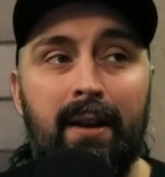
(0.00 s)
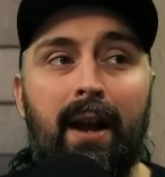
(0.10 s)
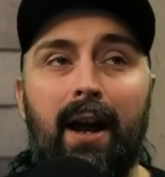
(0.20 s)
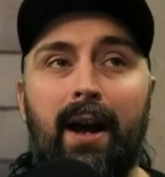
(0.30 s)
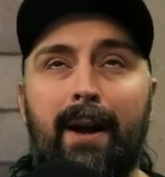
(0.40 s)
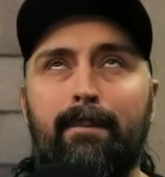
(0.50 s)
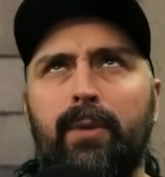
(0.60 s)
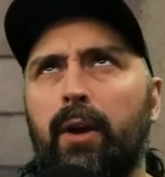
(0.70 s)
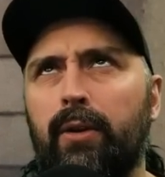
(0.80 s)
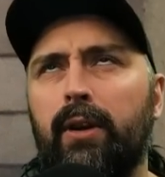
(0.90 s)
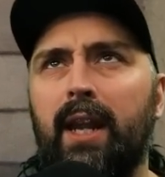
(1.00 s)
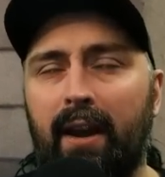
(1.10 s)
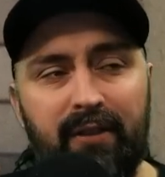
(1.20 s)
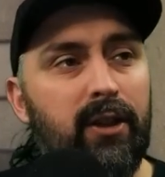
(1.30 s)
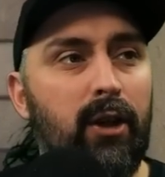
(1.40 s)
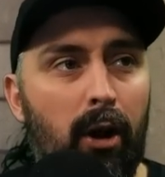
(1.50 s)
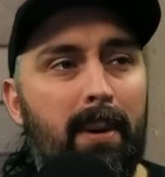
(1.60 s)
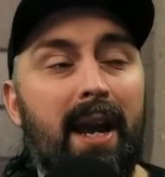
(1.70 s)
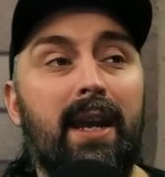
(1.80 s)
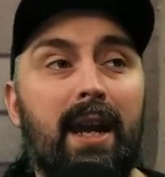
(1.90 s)
if he's in combat,
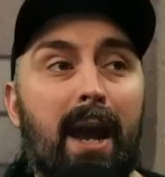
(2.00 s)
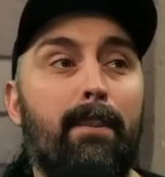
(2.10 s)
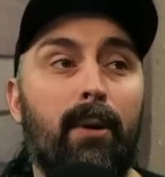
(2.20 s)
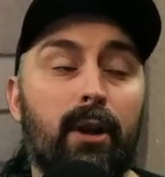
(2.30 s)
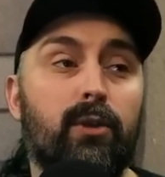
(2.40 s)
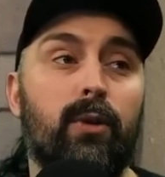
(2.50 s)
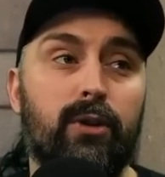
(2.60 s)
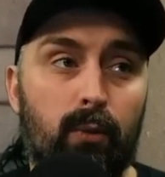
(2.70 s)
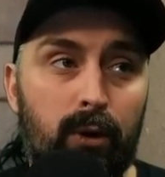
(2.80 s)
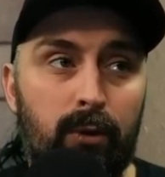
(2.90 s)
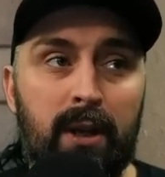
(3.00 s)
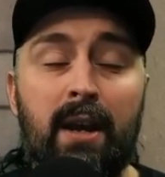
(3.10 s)
he can get +1 to wound.